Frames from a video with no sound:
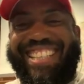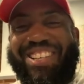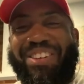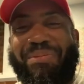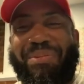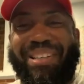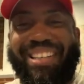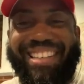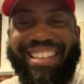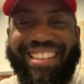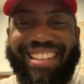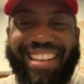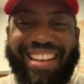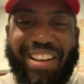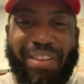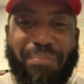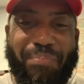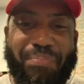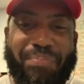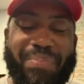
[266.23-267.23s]
Believe
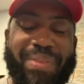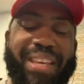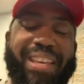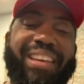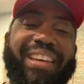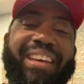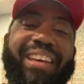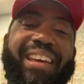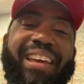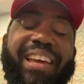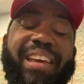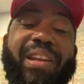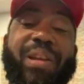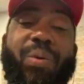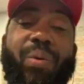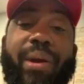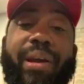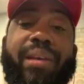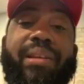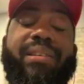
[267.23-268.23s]
that.
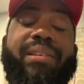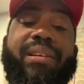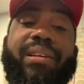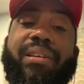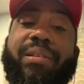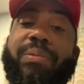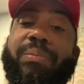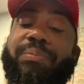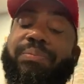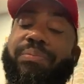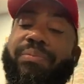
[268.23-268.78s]
Anyway, look,